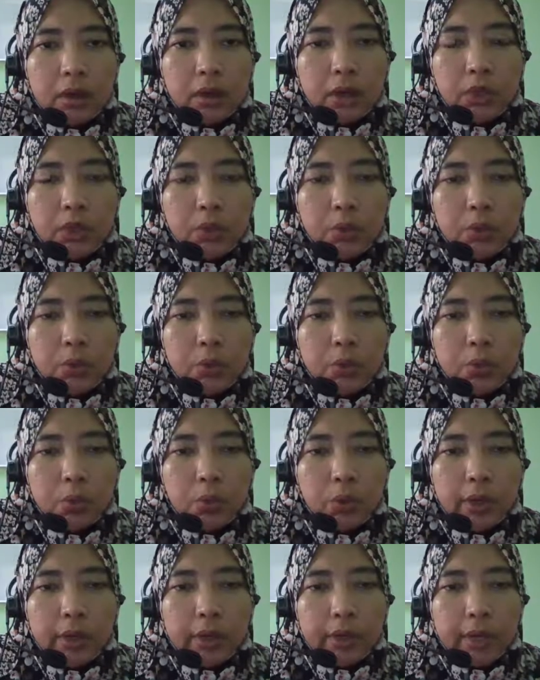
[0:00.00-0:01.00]

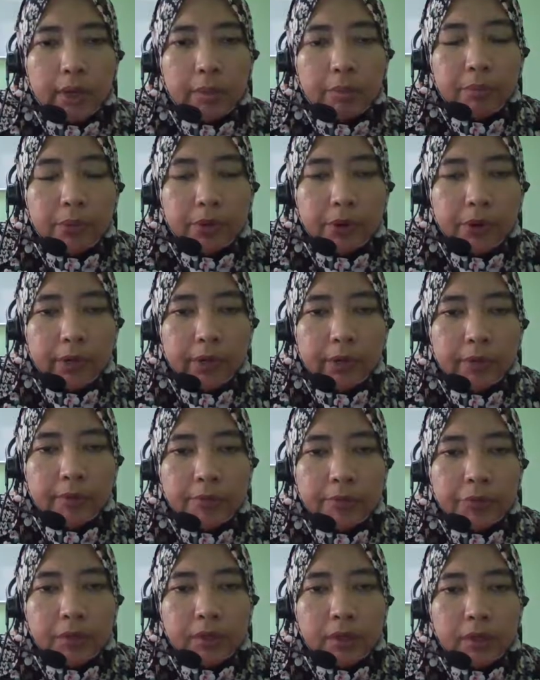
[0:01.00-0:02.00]
you can bring
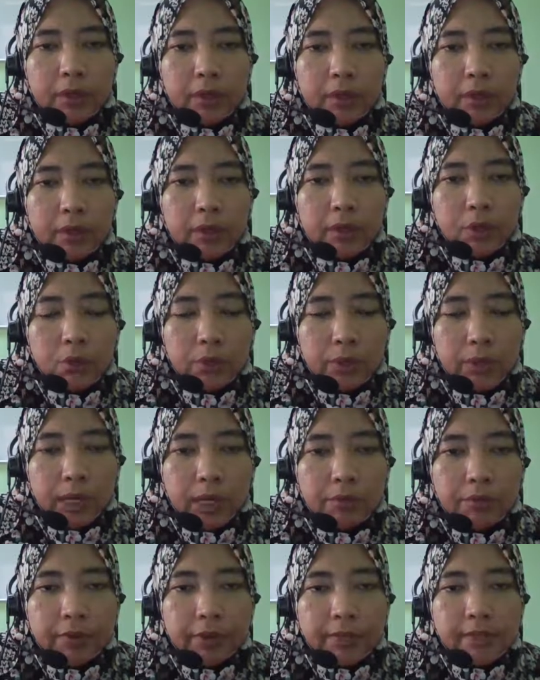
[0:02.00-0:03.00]
to the
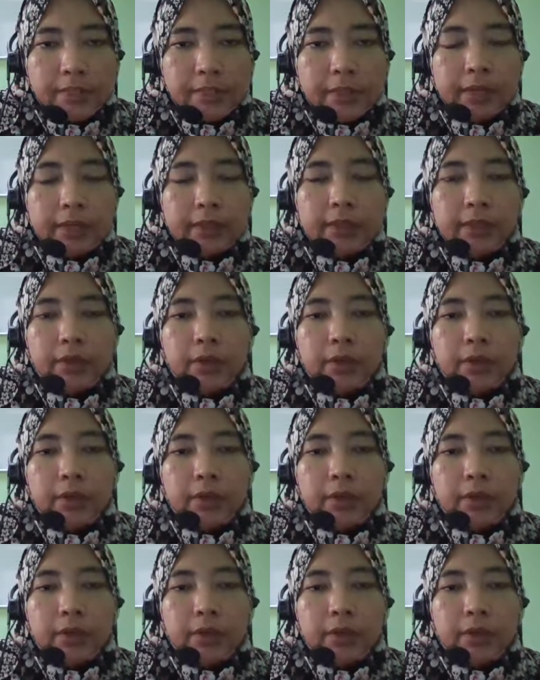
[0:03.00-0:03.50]
left hand side.